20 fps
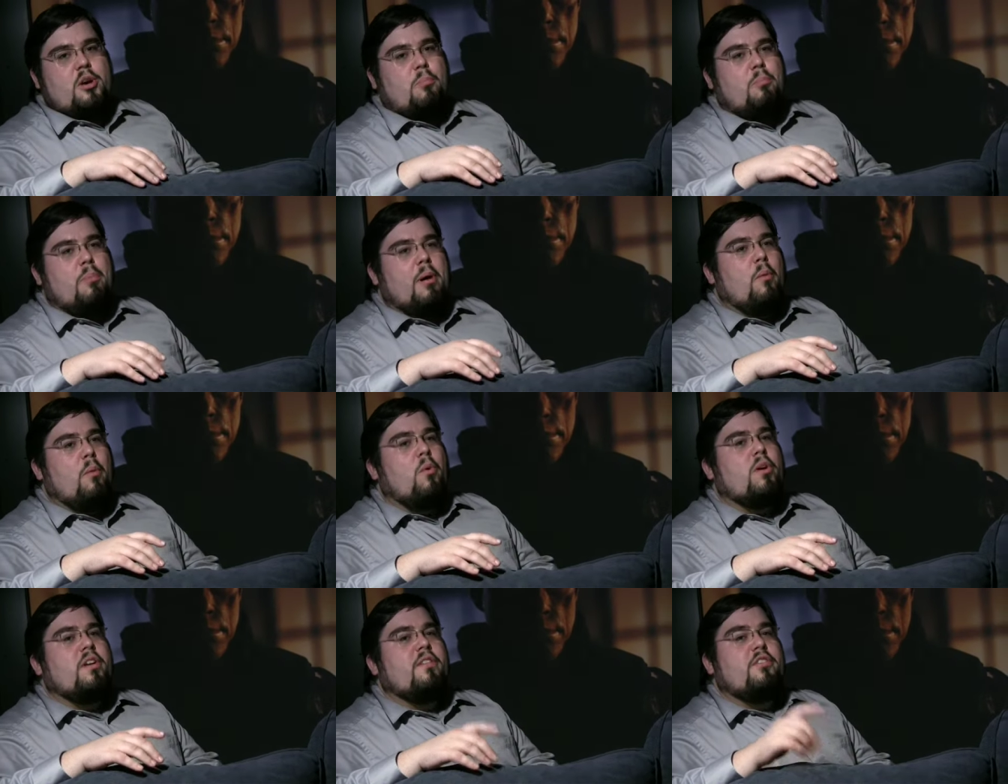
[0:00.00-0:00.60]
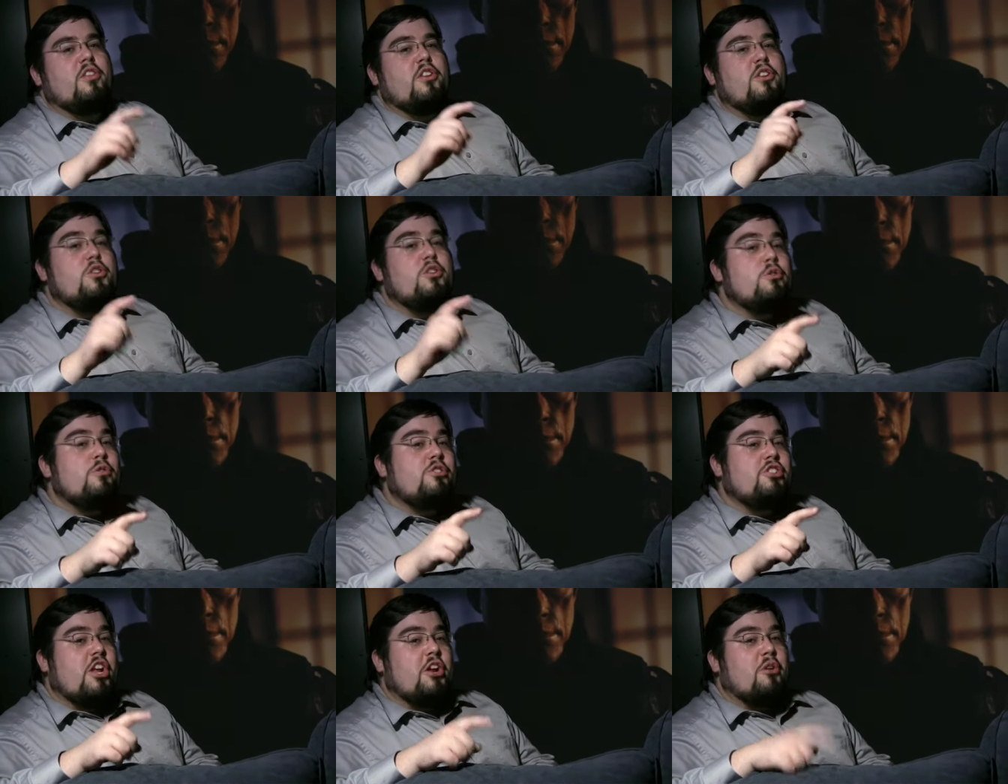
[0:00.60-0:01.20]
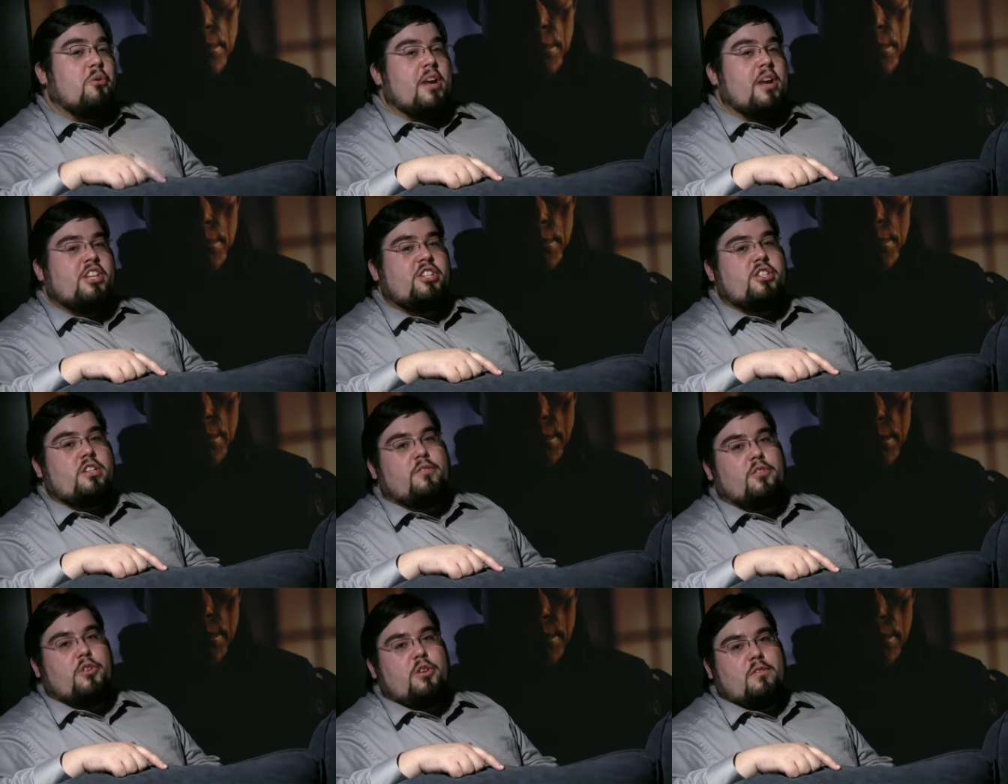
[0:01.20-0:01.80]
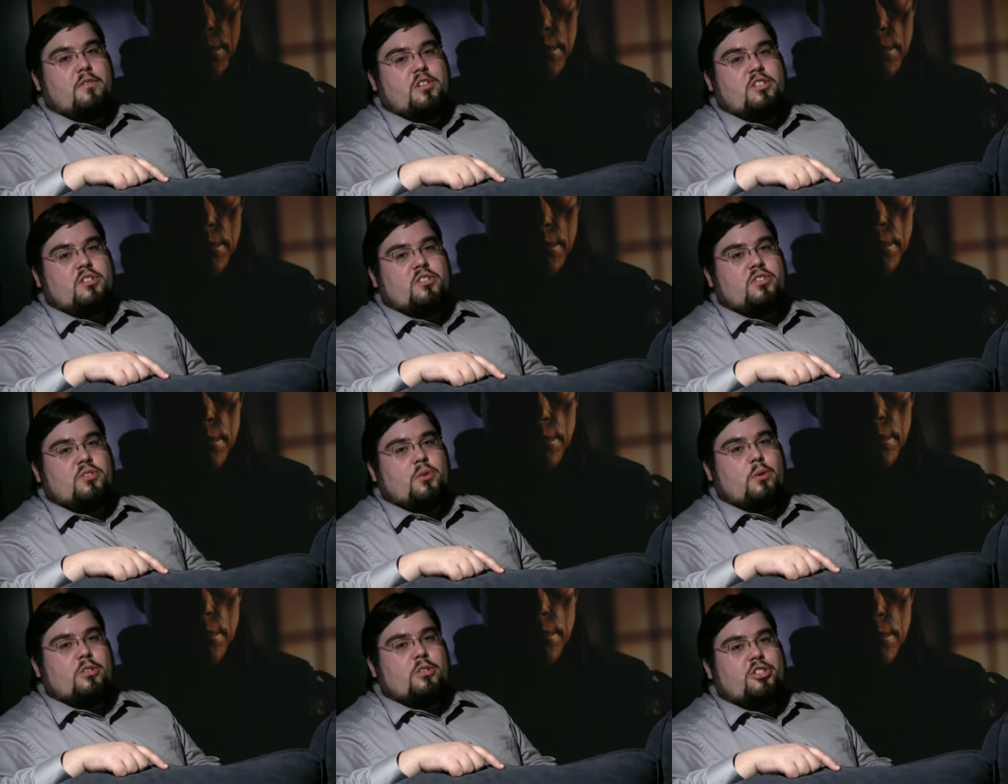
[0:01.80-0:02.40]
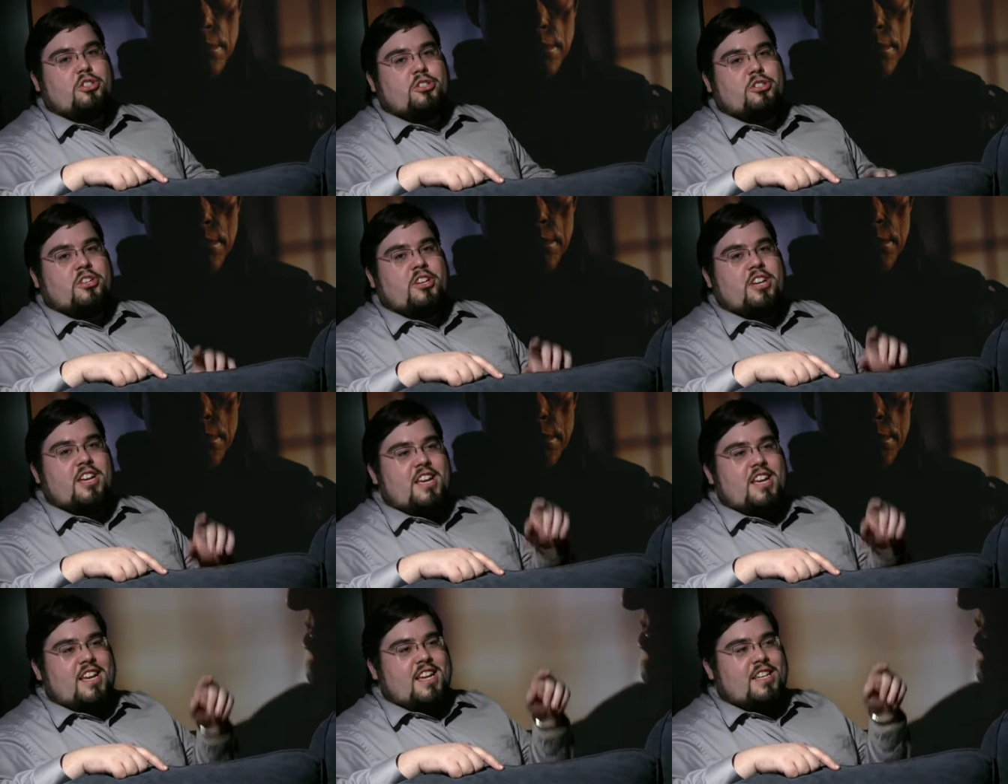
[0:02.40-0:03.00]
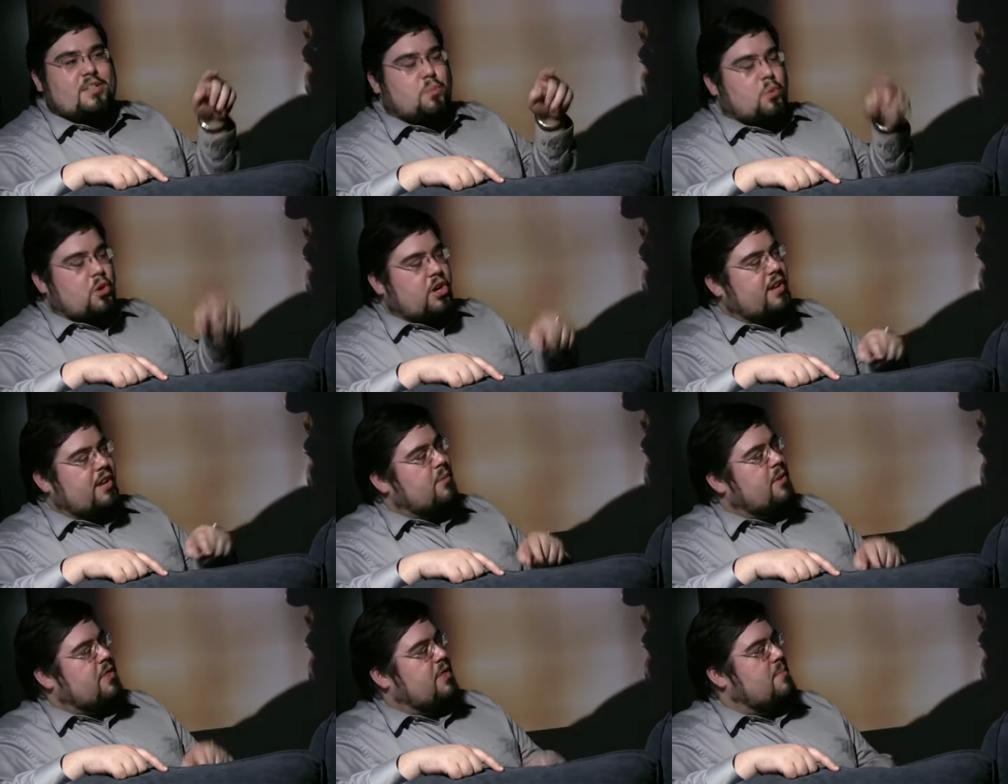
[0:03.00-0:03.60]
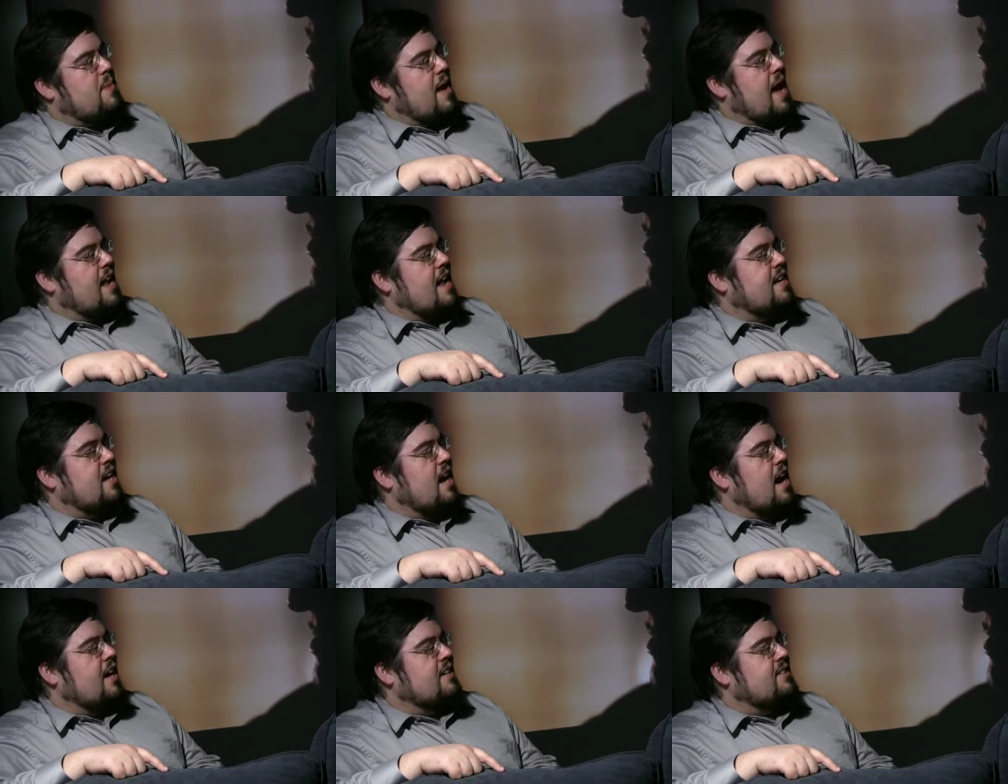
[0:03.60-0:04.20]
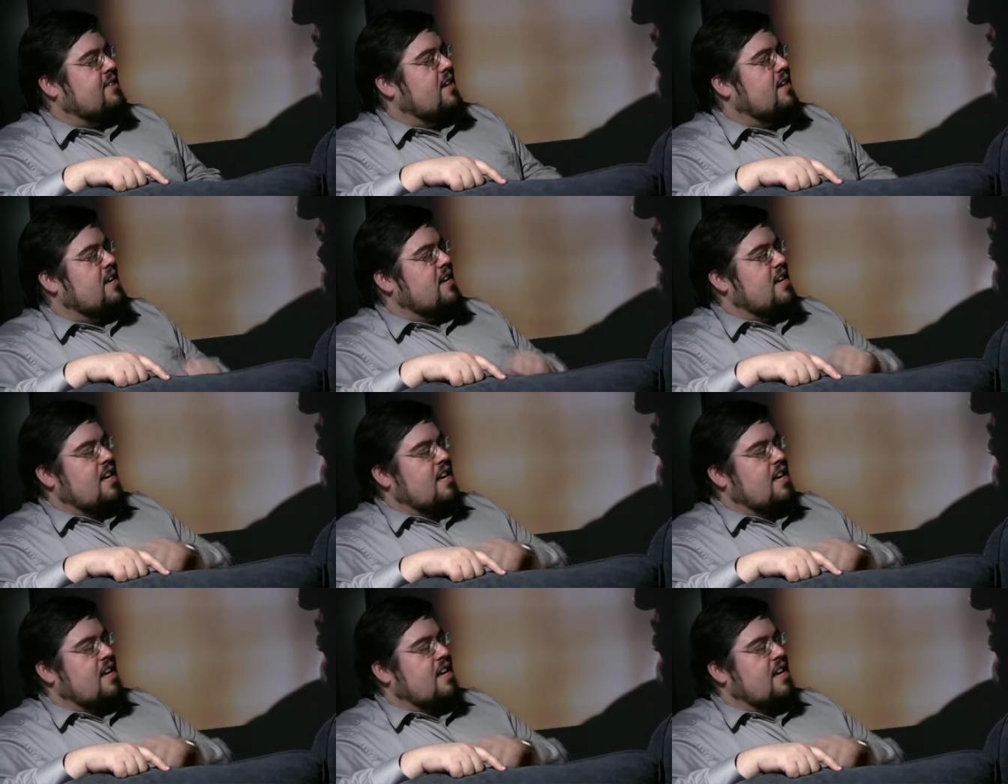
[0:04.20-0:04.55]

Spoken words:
But one of the new generation of Universal Soldier is working with the bad guys.